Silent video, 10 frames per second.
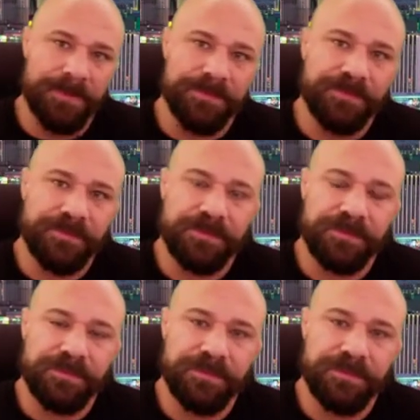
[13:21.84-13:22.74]

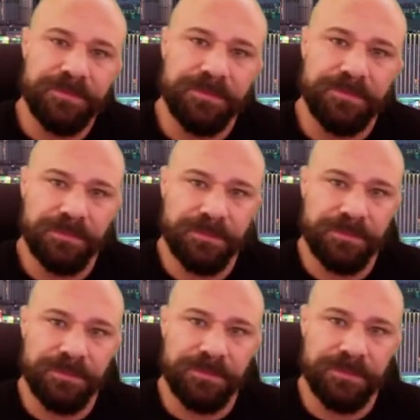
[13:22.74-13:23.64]

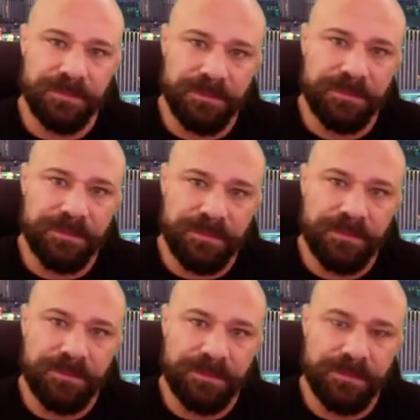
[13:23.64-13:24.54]

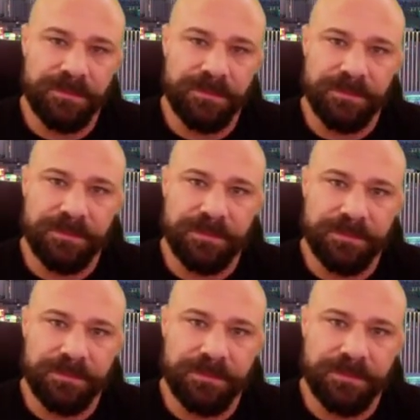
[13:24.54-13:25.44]

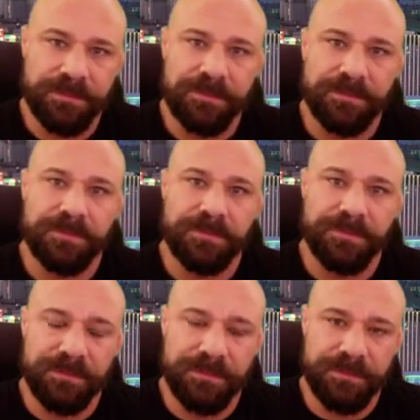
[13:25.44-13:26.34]

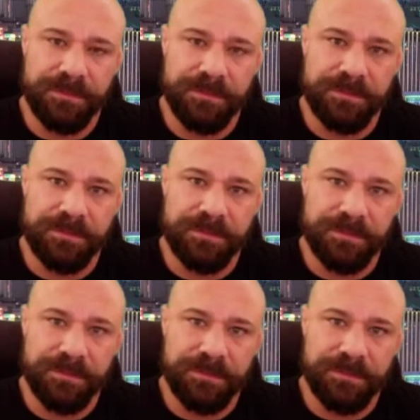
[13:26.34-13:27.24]

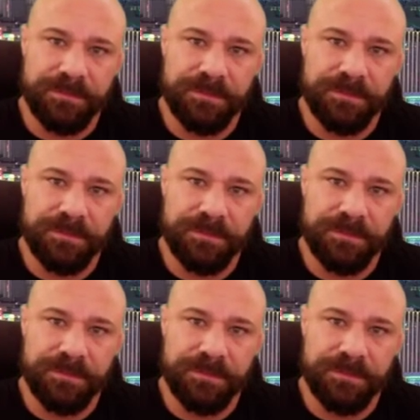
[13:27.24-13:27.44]
No words are spoken by the person on screen.